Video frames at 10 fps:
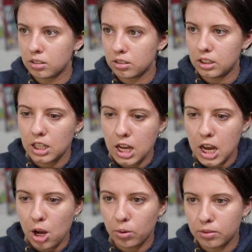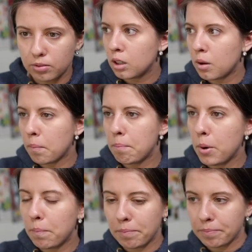Now.
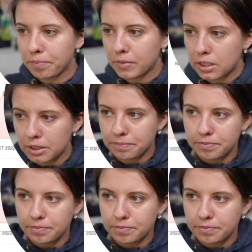Boom. Let's see.